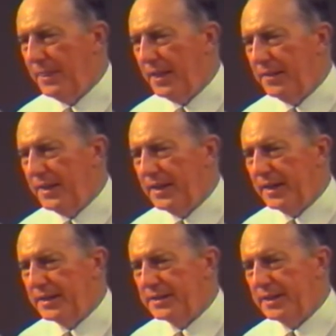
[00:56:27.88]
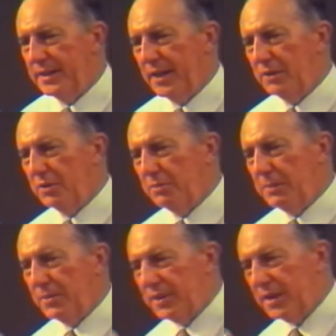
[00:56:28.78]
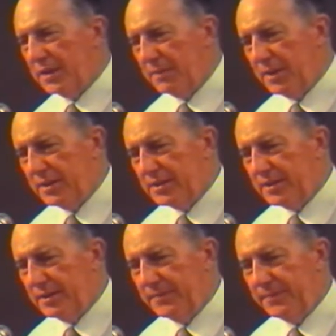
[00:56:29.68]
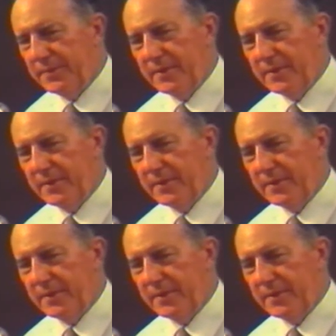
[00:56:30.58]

And then I said, How do people take their medicine?